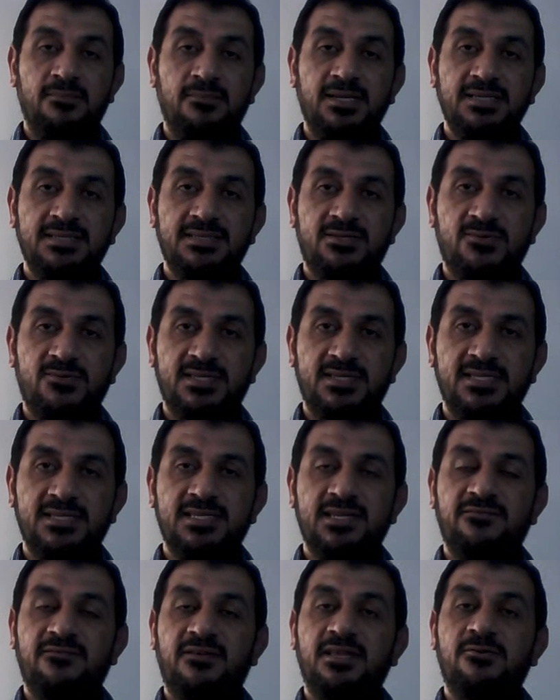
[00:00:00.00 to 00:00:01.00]
Please do
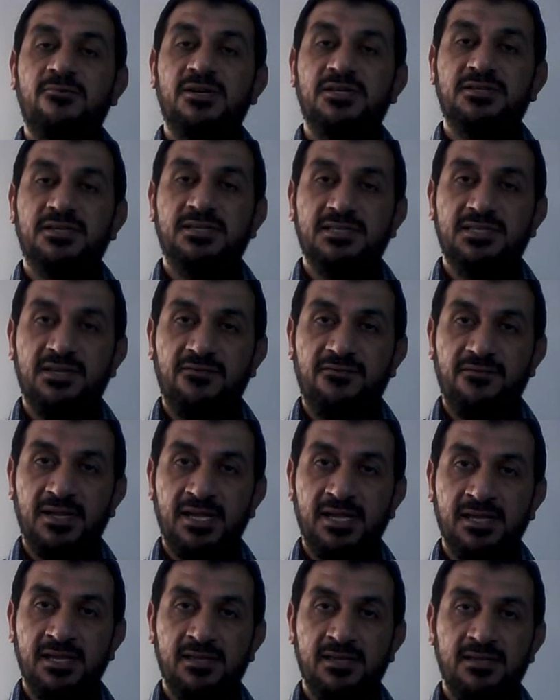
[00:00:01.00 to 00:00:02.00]
this evaluation
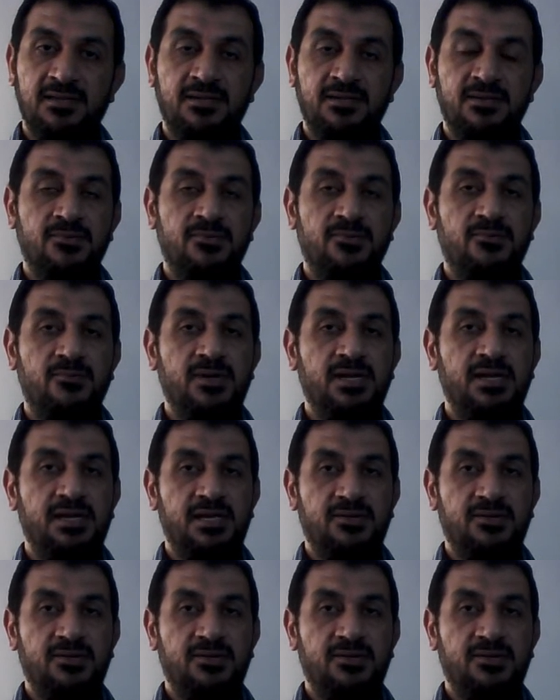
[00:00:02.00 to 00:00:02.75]
survey We